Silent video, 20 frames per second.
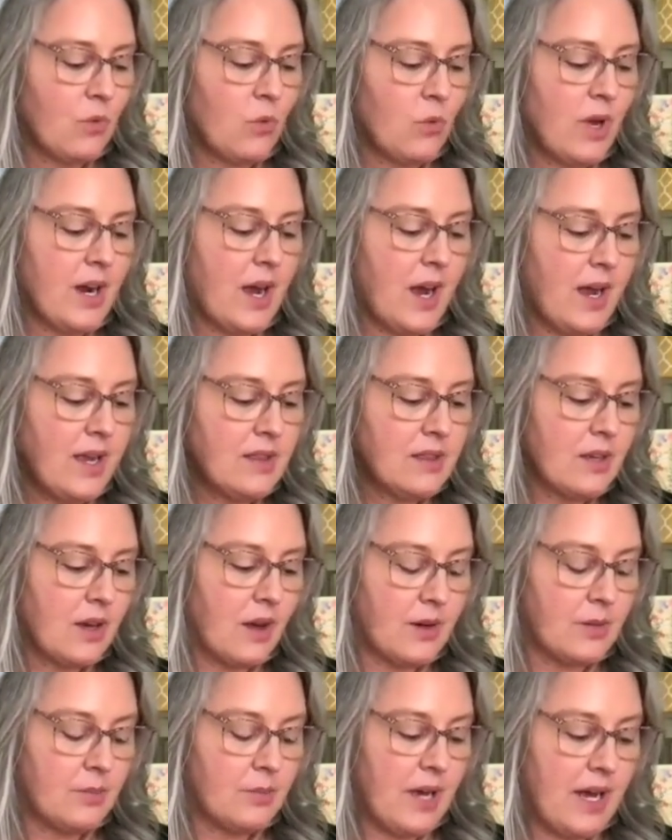what I
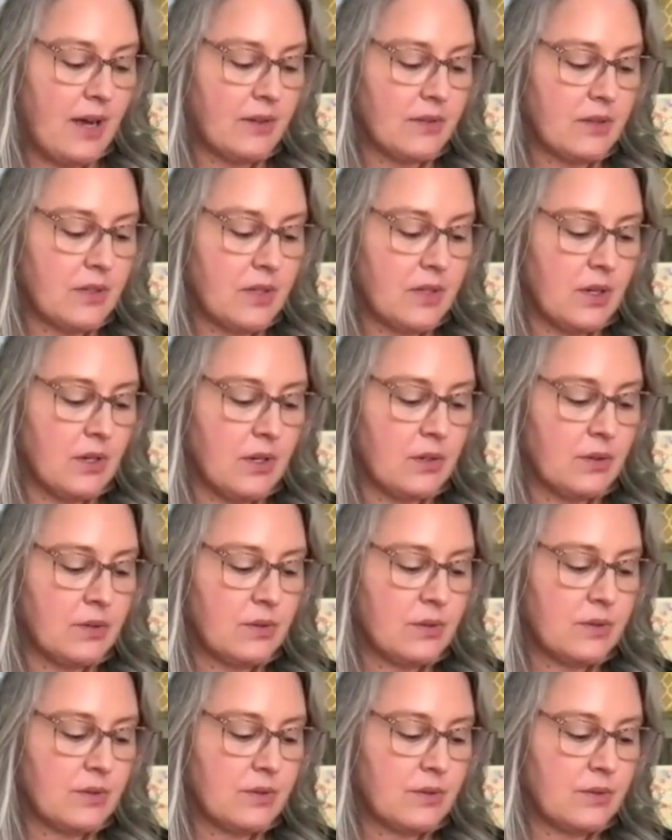thought about,
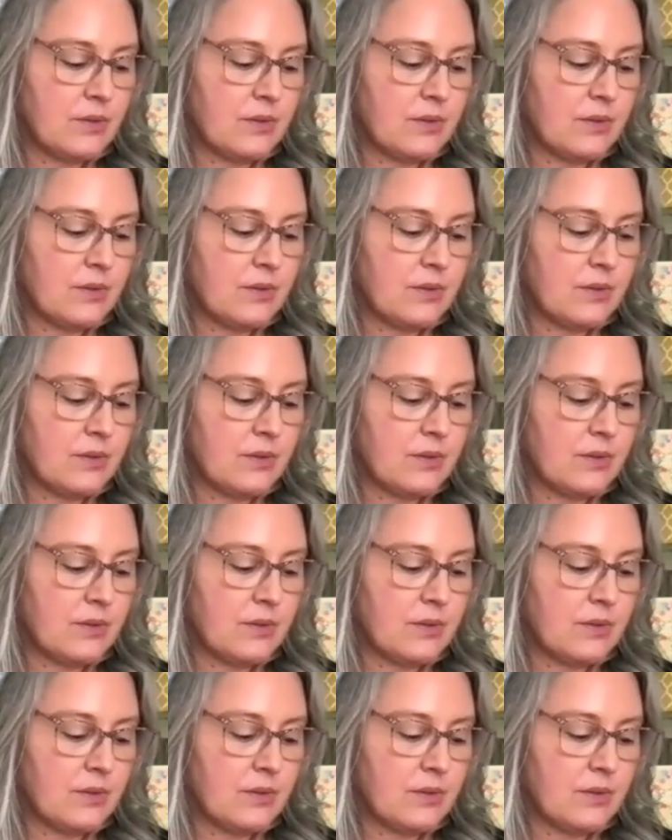though,